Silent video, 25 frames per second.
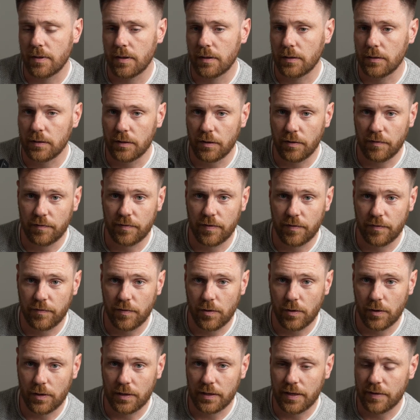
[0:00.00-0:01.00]
Love the
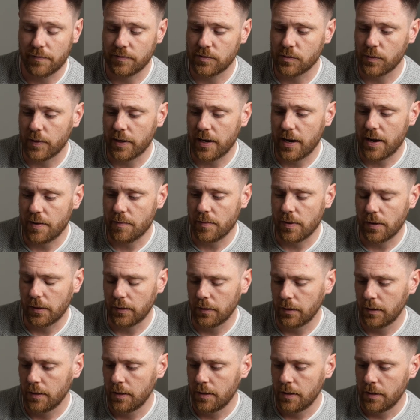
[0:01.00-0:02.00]
focal length, 28mm.
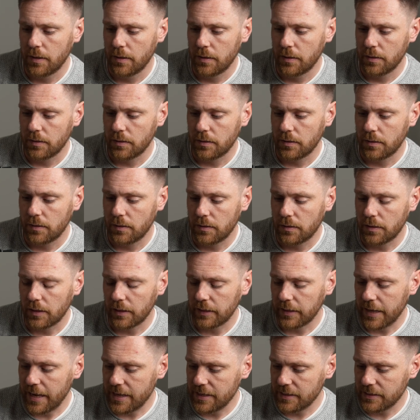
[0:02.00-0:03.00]
The
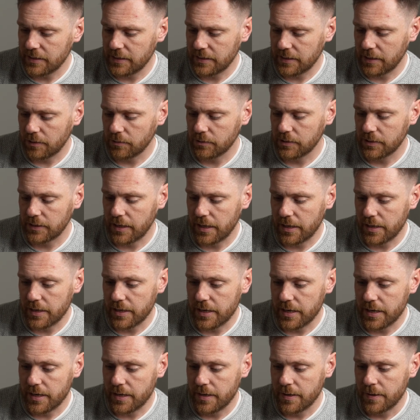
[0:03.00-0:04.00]
lens is
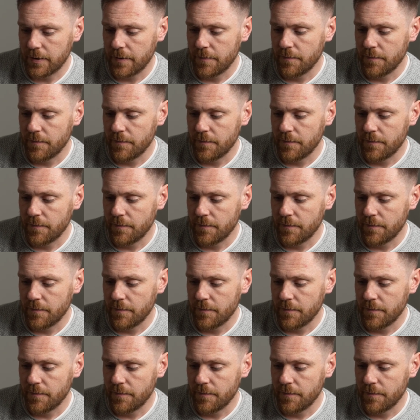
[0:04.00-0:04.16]
outstanding.